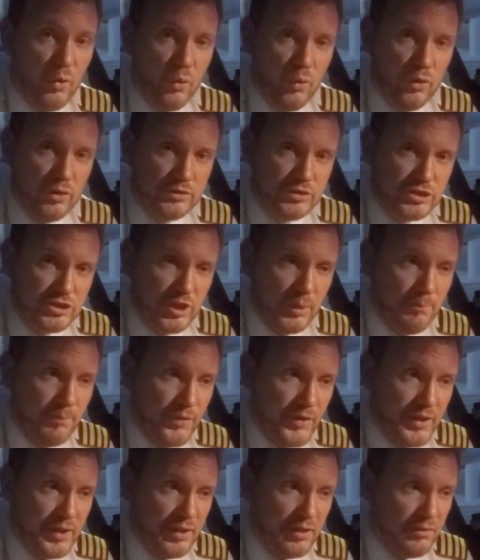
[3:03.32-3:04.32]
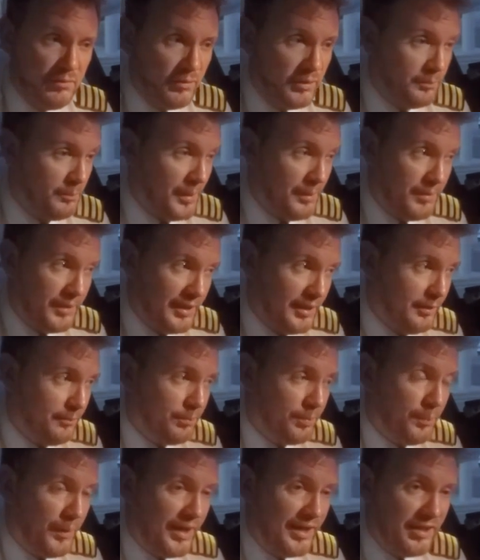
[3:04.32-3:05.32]
or something, maybe the
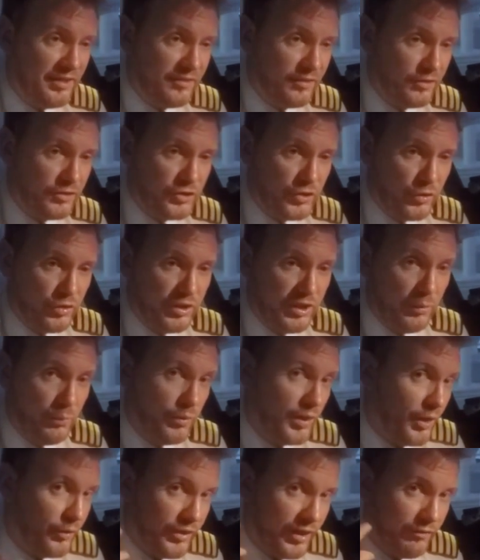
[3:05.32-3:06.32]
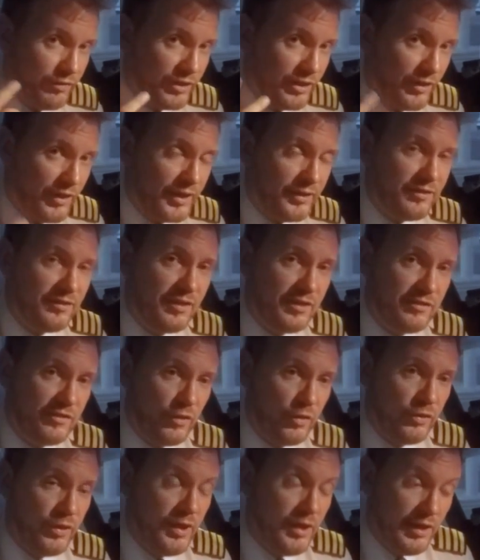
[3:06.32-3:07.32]
pilots are talking without having their headsets
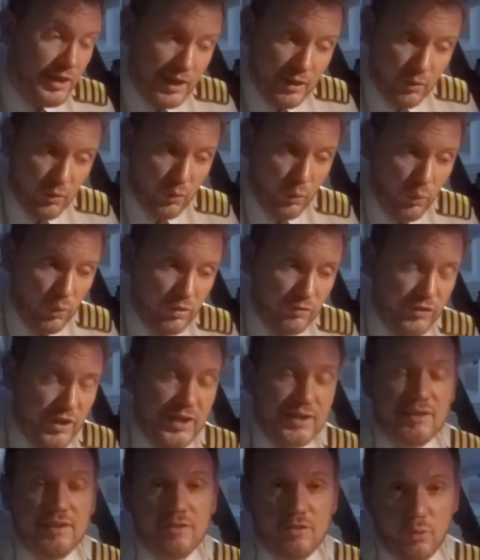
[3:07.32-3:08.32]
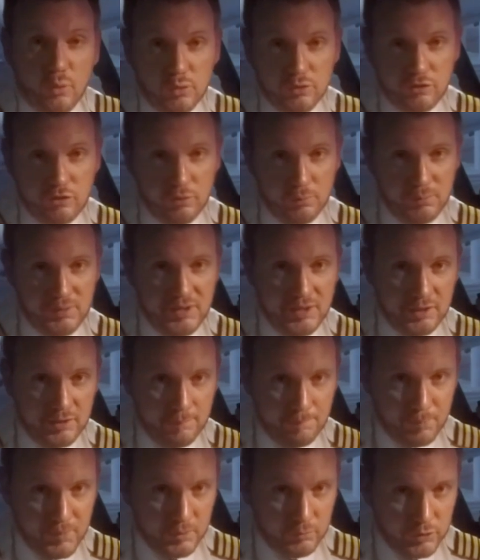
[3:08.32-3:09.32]
on, all of that is also
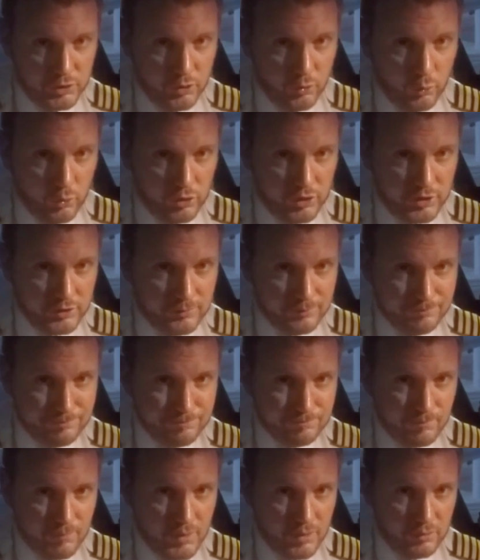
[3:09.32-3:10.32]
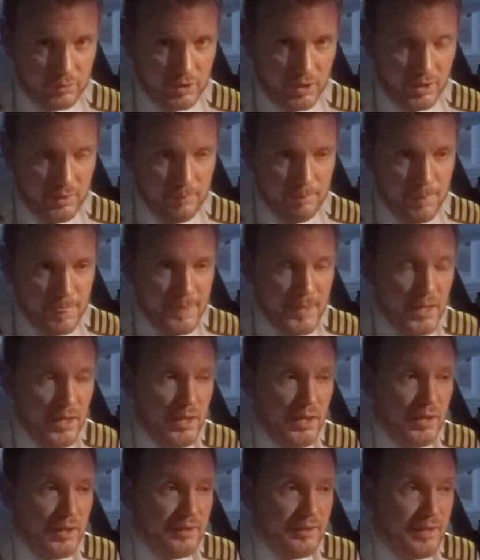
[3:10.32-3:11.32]
being recorded. Okay,
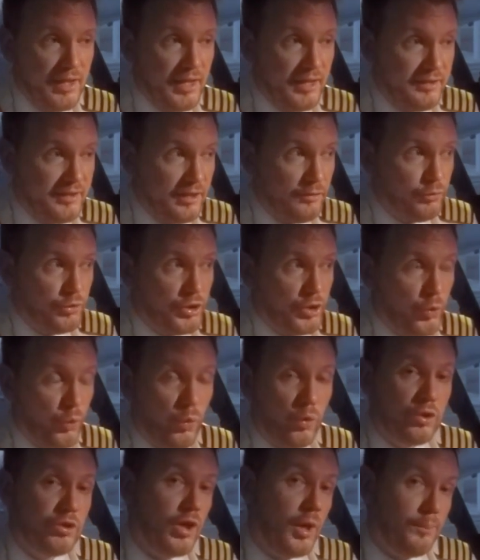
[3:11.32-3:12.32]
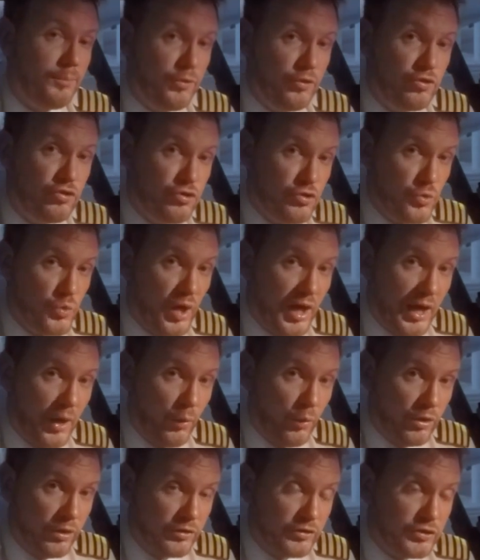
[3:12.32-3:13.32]
it can record up to 2
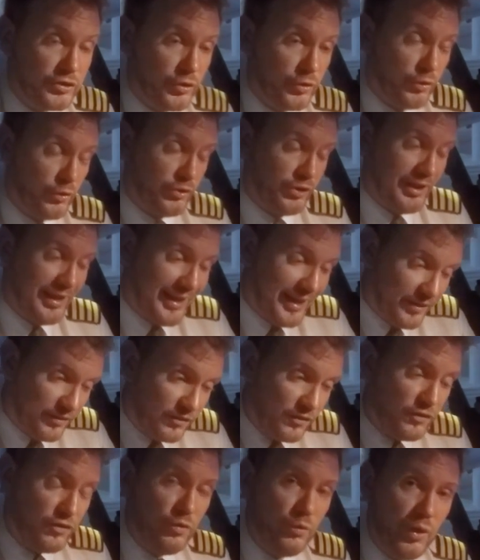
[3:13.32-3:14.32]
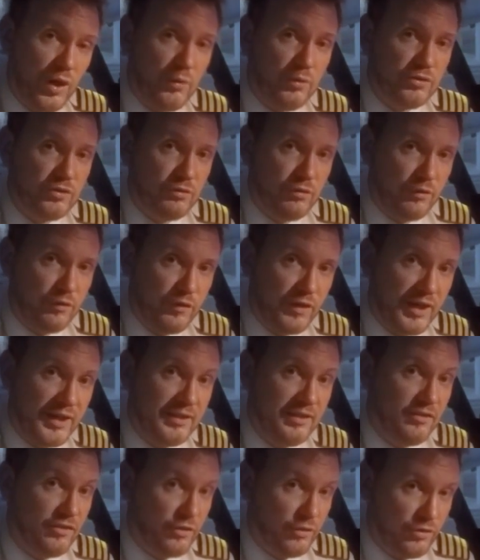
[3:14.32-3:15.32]
hours, so the last 2 hours of a
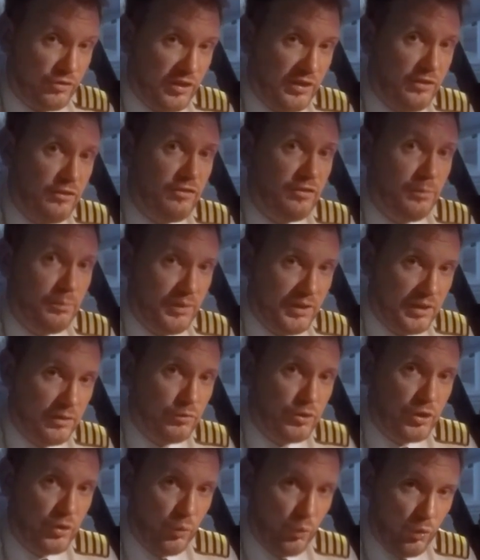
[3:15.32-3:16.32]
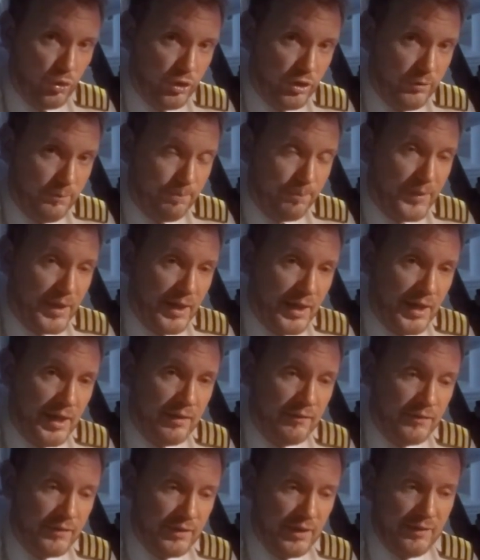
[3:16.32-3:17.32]
flight is continuously being recorded,
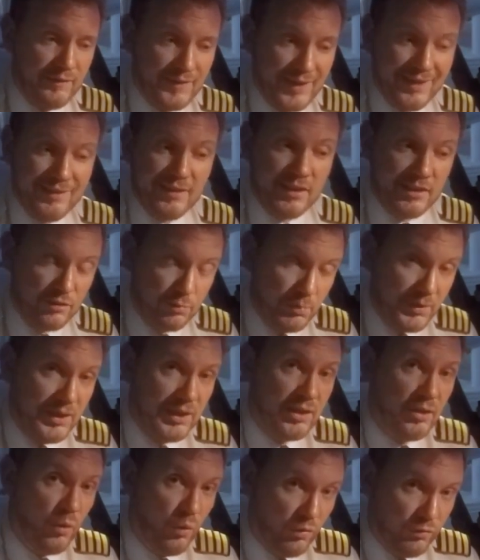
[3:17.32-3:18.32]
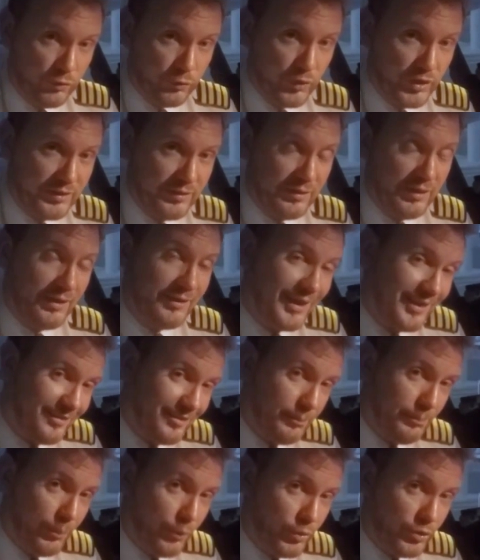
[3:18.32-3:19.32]
and then it's being overwritten. And
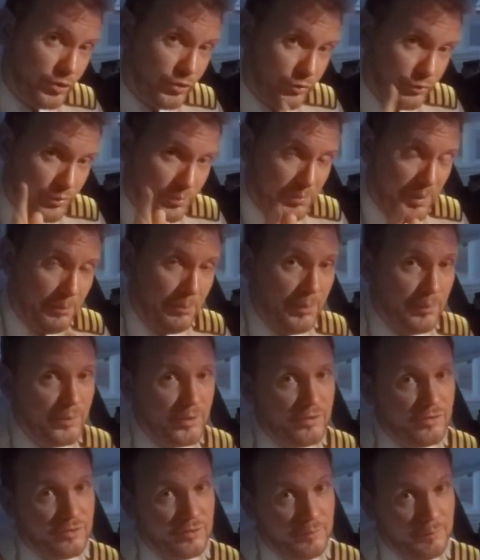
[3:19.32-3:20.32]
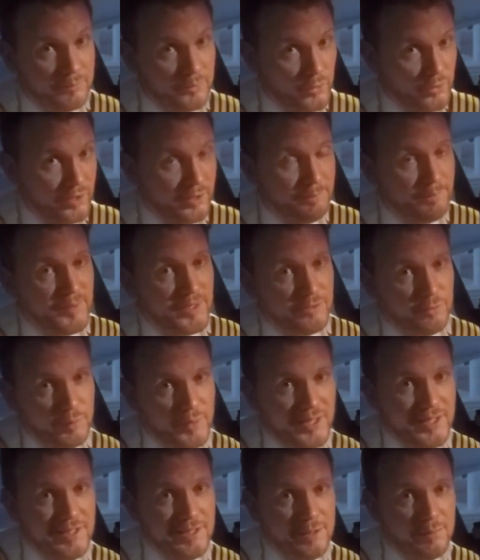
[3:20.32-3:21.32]
that's important to remember, because I'm going to
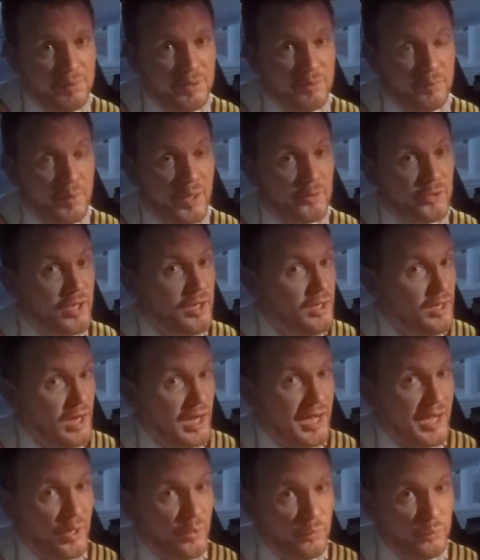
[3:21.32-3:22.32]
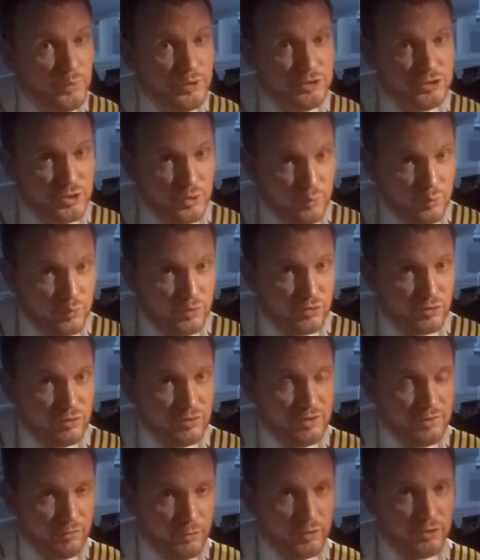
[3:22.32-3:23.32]
explain a little bit about how we use
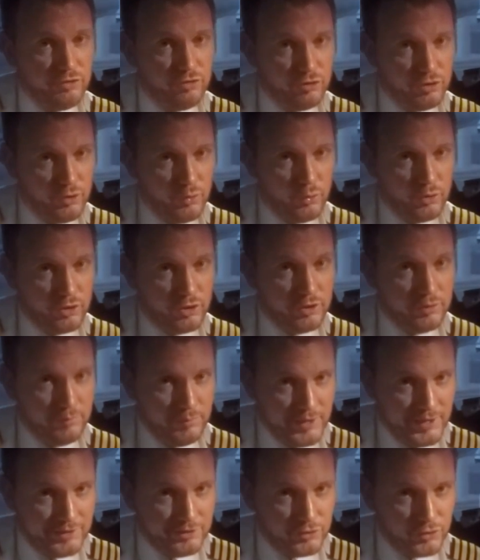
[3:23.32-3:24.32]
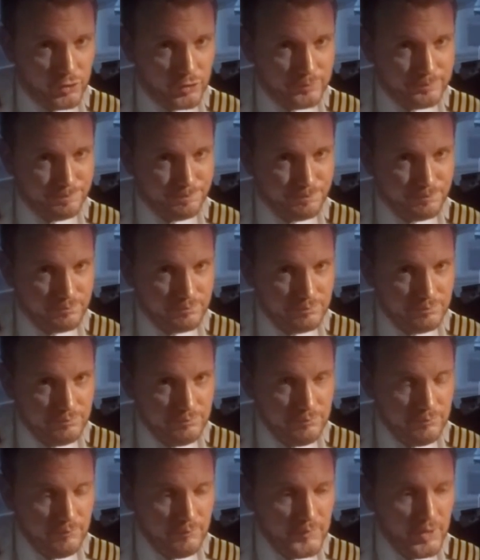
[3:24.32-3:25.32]
the voice recorder later on.
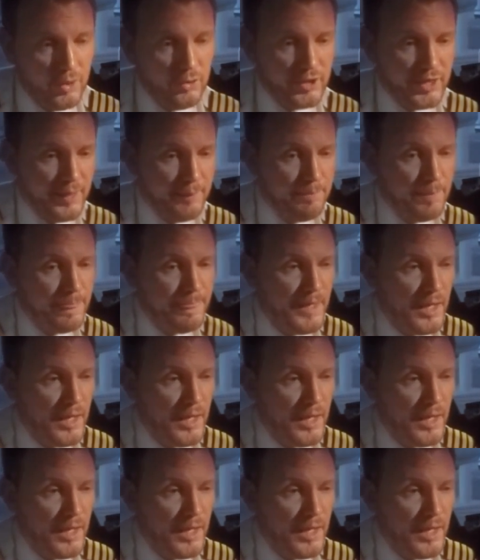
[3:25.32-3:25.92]
Okay,